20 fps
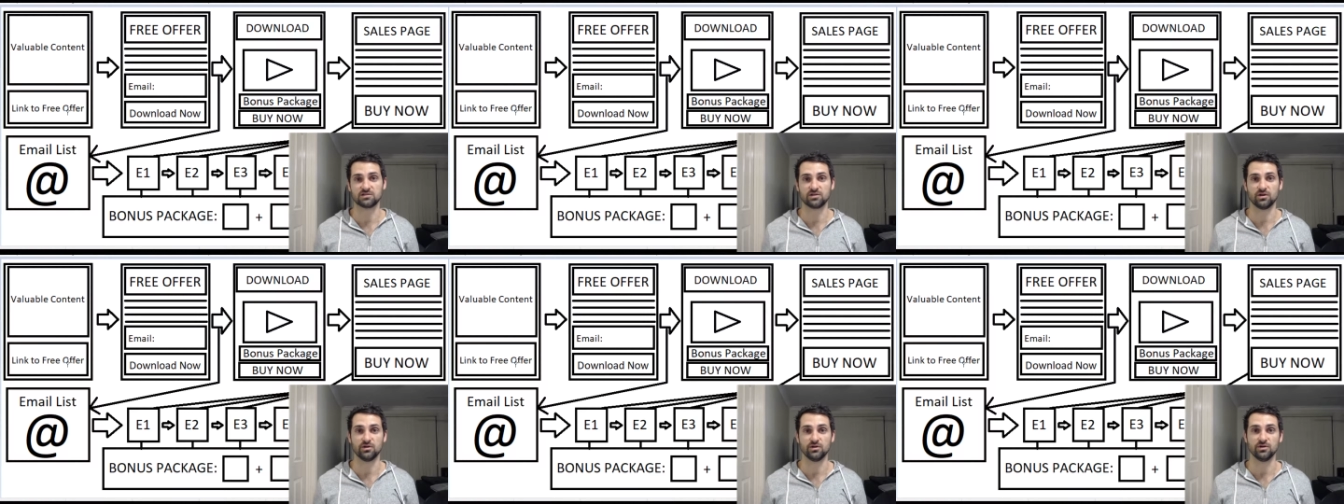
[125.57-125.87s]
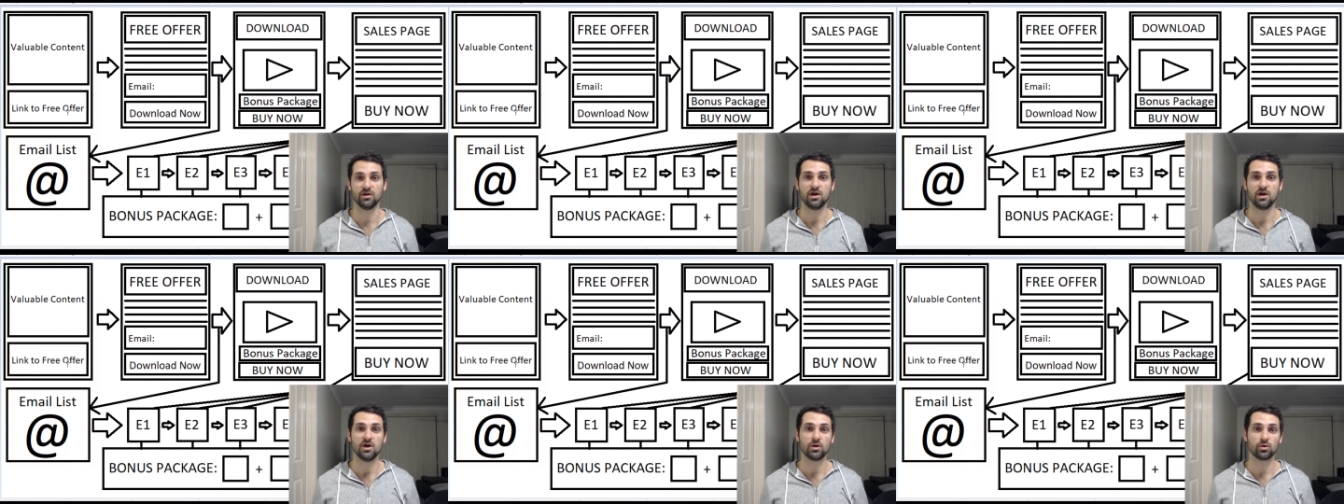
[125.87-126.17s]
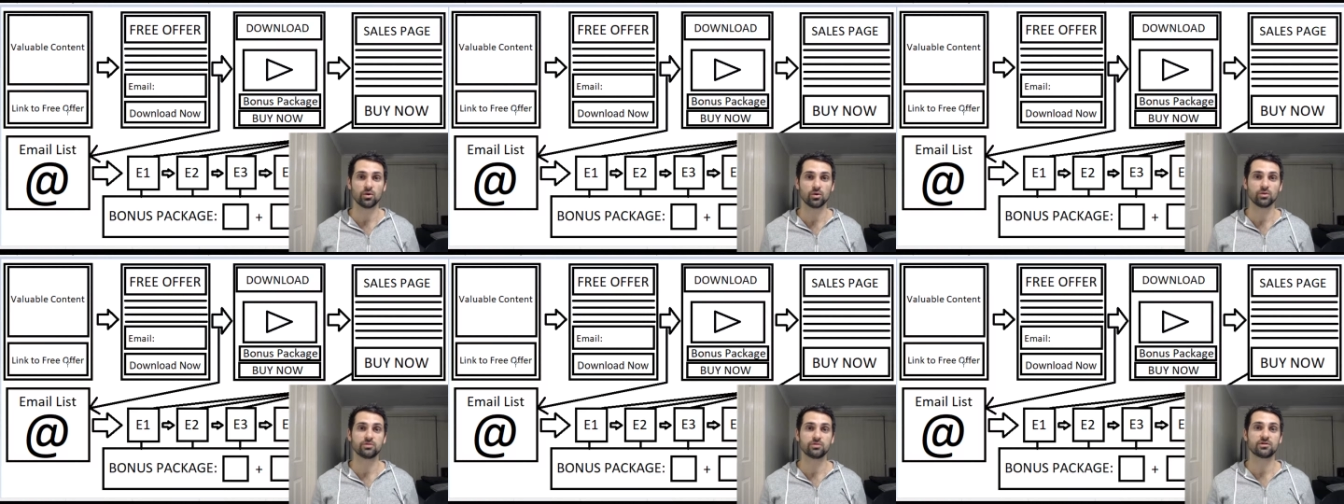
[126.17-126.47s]
So
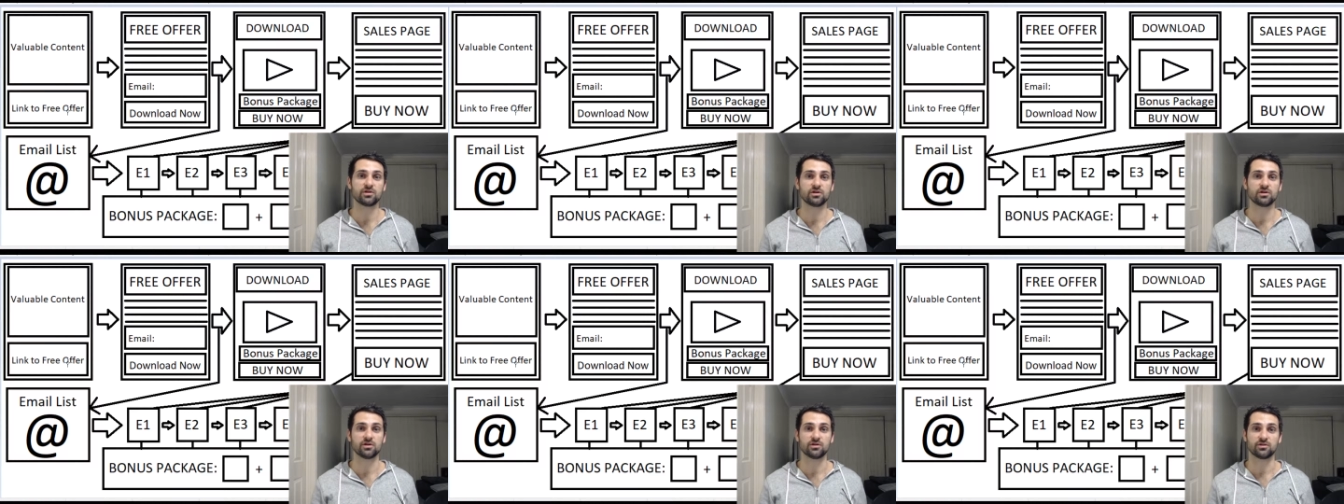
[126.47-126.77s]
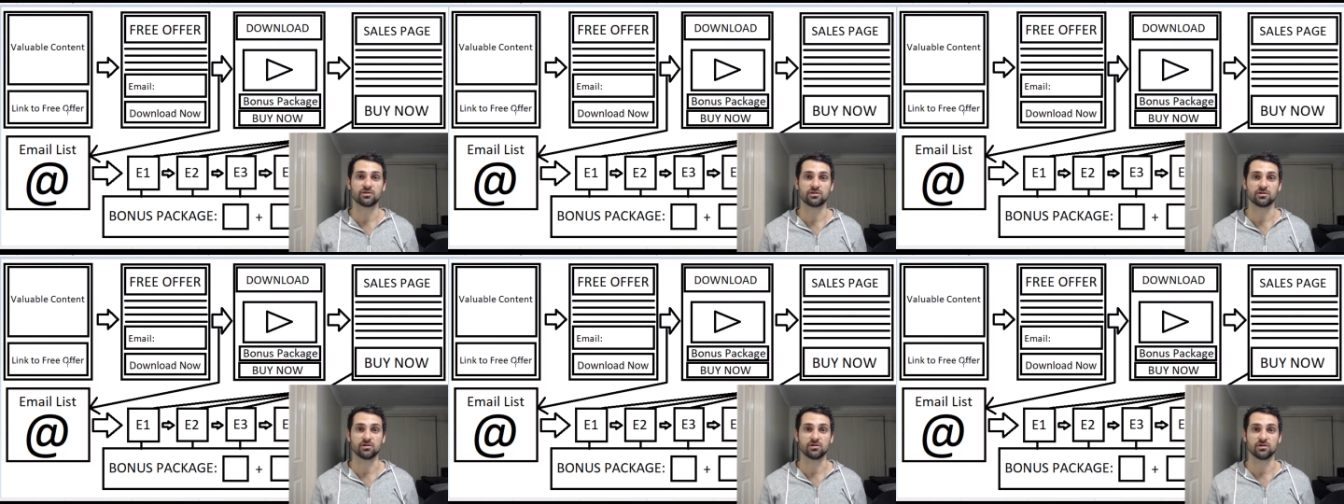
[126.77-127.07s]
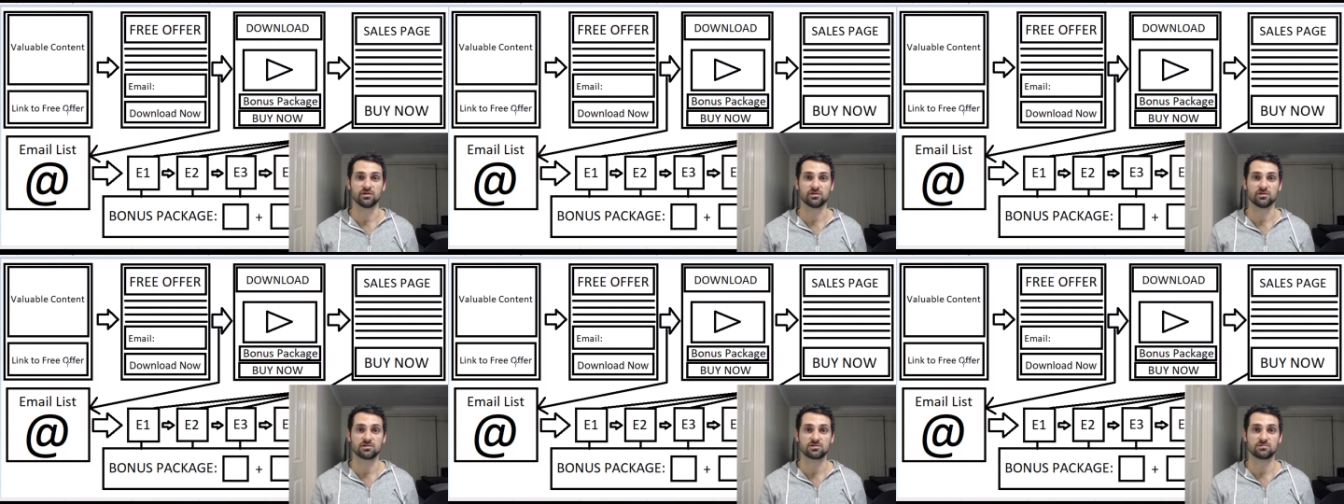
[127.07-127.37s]
all
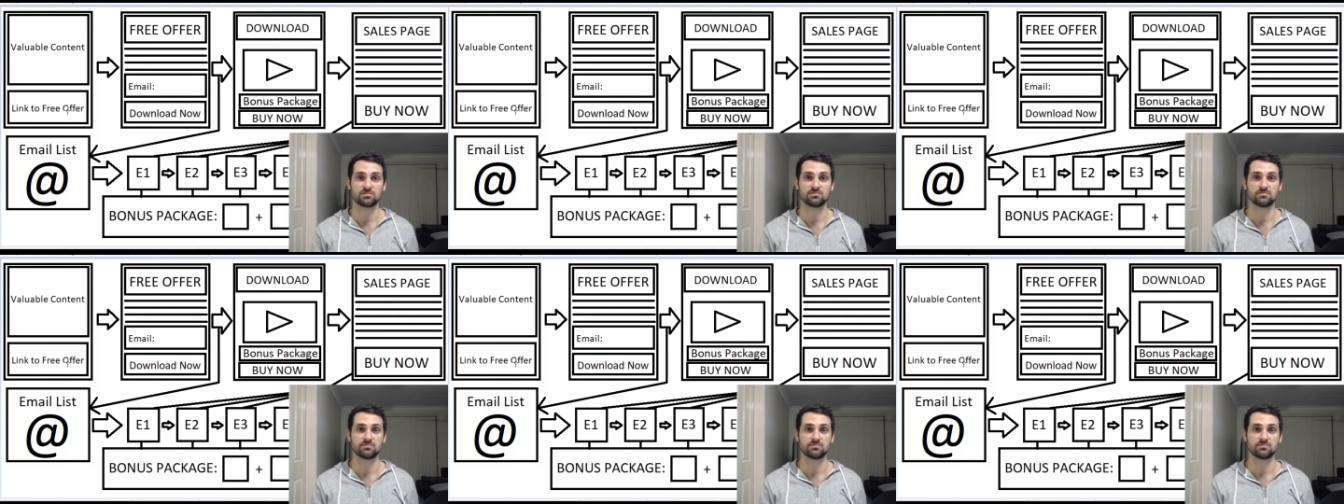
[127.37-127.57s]
the